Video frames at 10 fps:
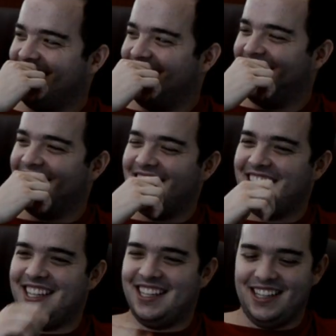
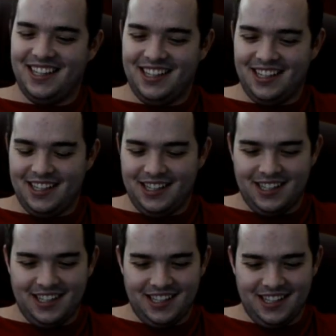
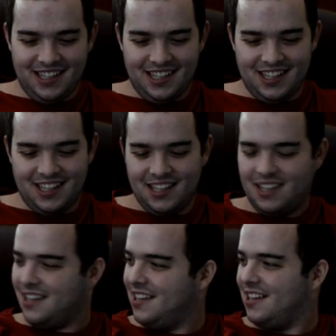
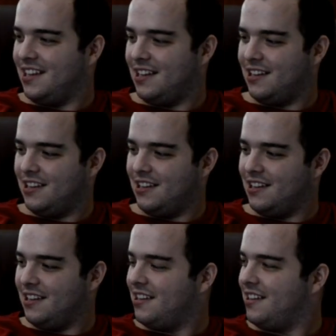
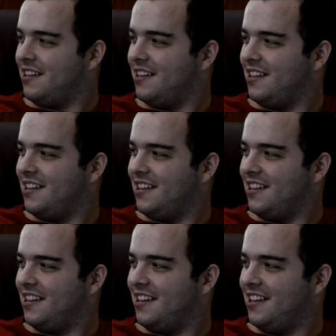
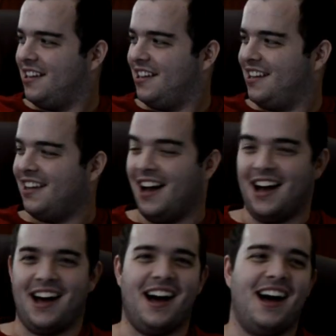
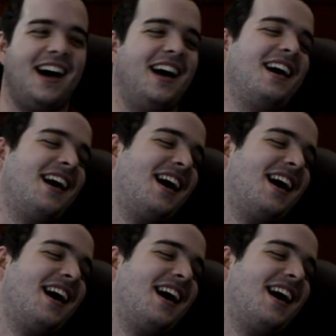(not speaking)